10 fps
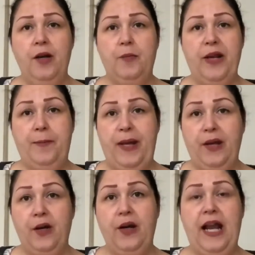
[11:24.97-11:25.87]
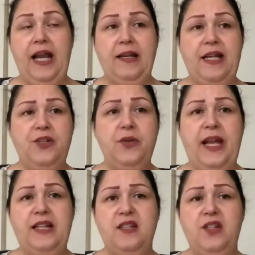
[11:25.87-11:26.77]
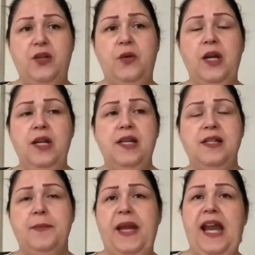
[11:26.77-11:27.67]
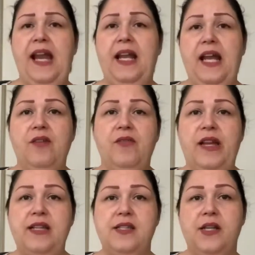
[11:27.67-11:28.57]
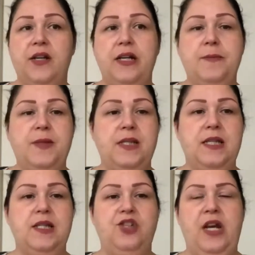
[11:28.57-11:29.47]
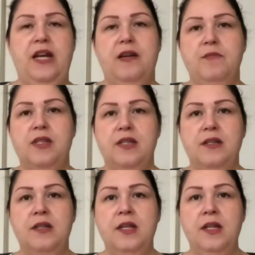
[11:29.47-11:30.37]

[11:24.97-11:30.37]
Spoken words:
bread baker, and I do like to do some canning of like syrups and jams and